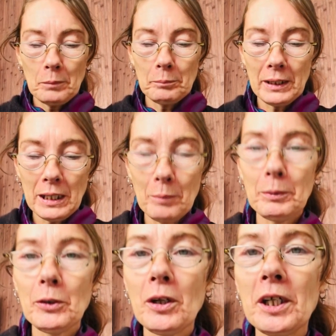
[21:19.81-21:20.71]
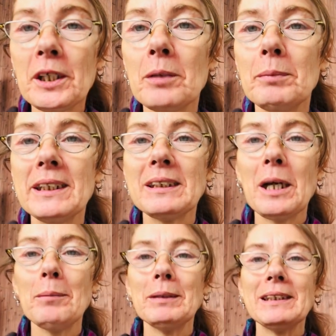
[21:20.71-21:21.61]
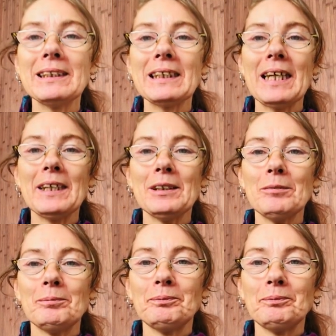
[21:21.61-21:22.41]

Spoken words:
Pick up your Herkimer diamonds again.